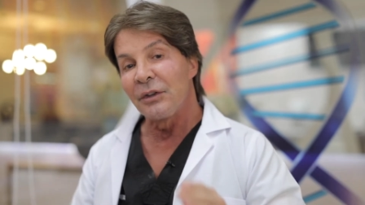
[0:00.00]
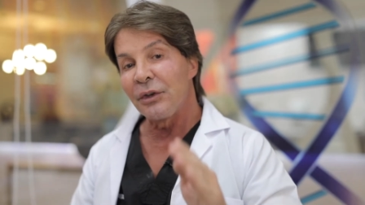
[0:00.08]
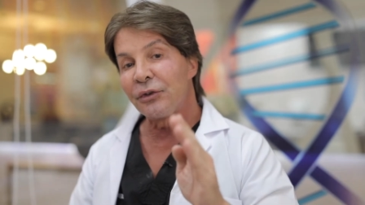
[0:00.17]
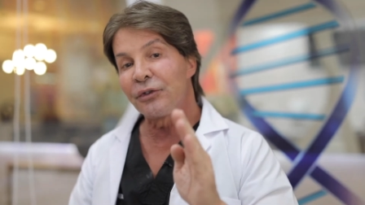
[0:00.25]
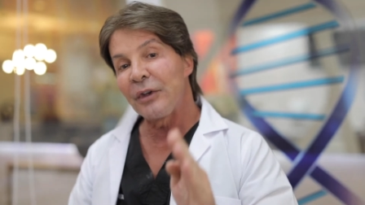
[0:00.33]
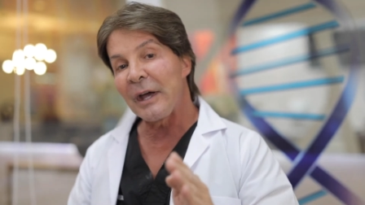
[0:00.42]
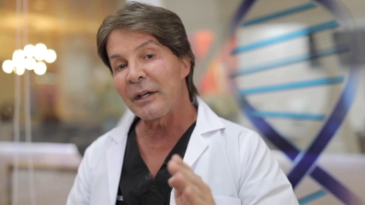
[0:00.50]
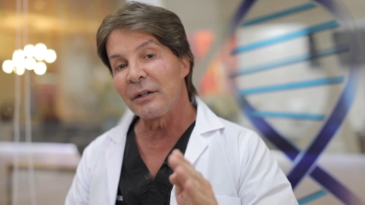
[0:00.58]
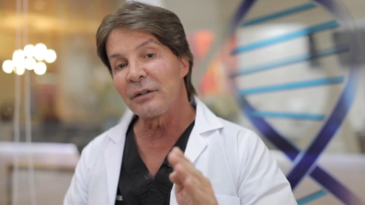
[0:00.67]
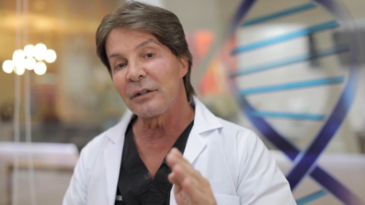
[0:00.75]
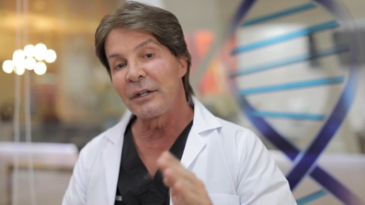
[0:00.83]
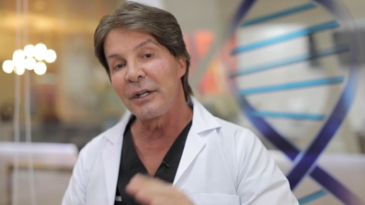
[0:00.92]
The
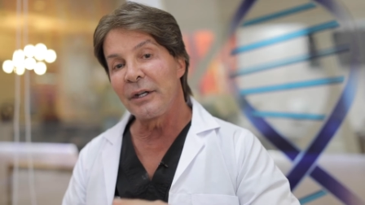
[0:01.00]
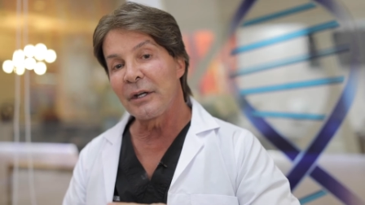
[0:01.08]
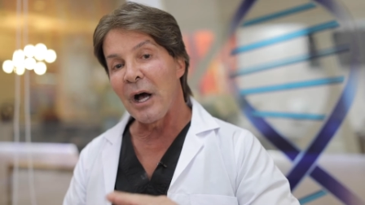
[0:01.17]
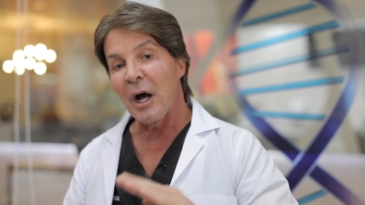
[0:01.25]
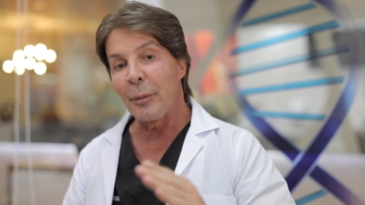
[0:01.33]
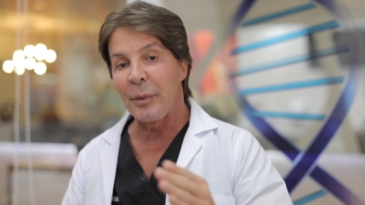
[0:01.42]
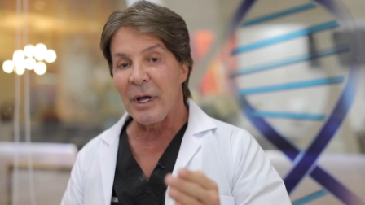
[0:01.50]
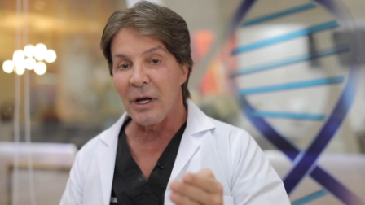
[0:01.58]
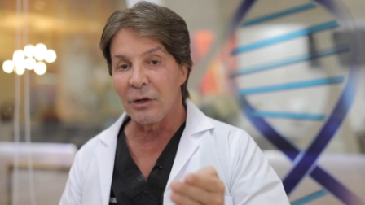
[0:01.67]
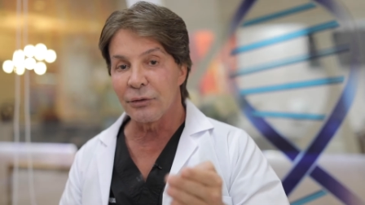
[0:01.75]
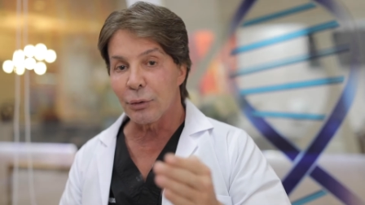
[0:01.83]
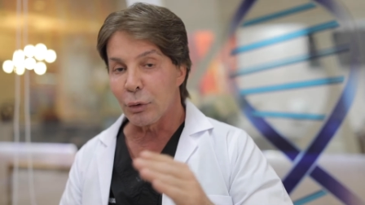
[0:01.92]
second key
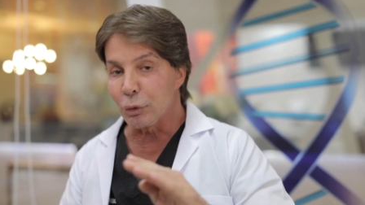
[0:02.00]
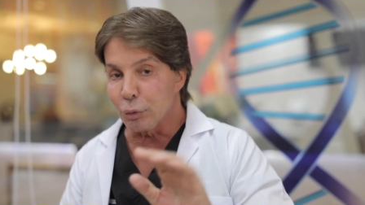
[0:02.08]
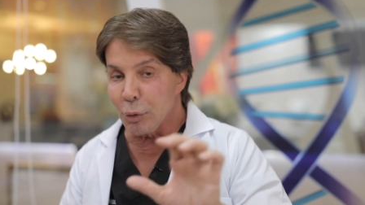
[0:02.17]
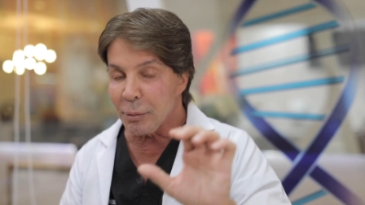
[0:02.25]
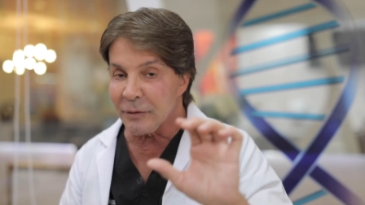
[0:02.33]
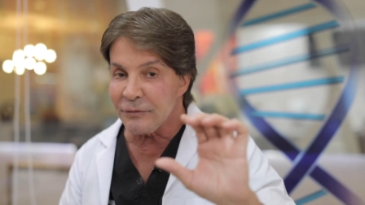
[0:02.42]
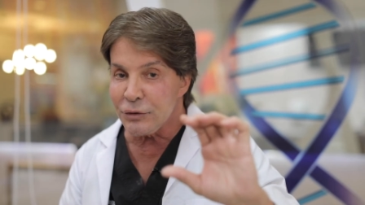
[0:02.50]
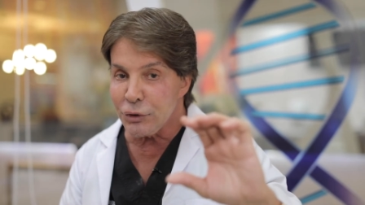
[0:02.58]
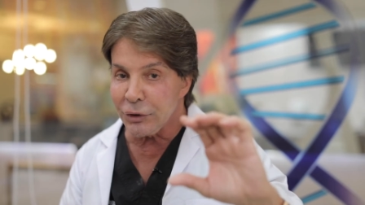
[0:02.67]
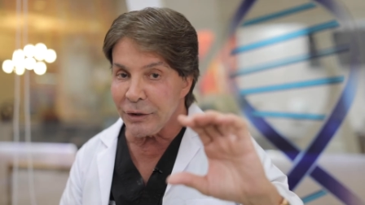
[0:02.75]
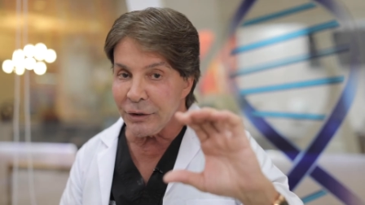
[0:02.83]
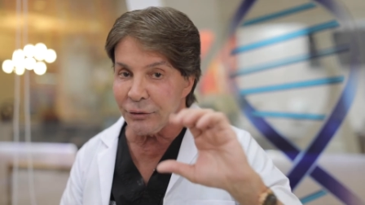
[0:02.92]
compound or group of
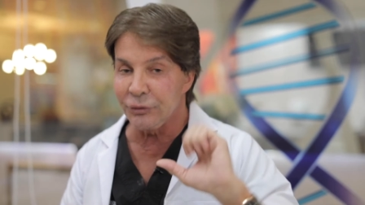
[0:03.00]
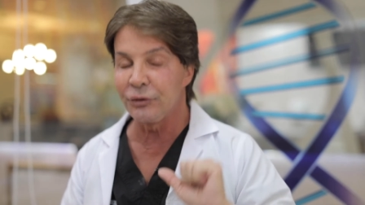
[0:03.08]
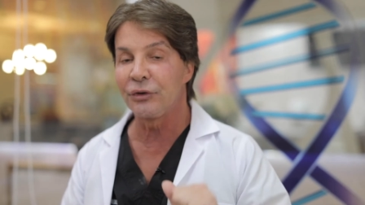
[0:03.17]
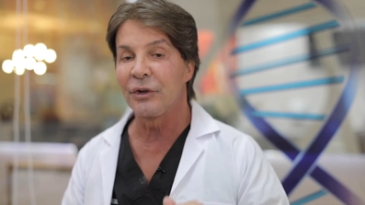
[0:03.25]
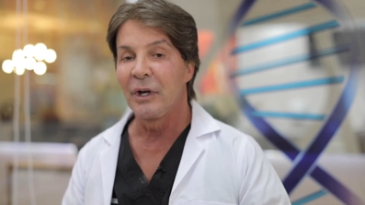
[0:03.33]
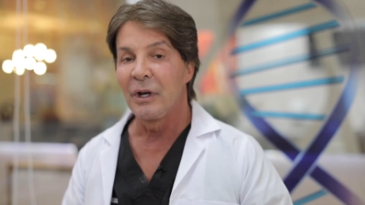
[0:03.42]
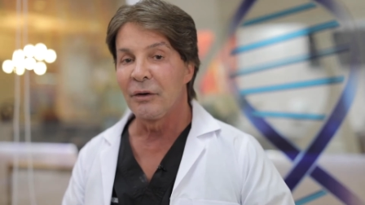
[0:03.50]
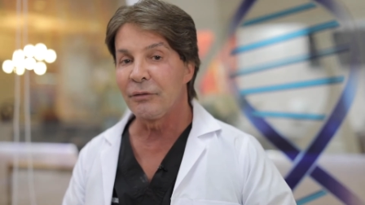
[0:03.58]
genes,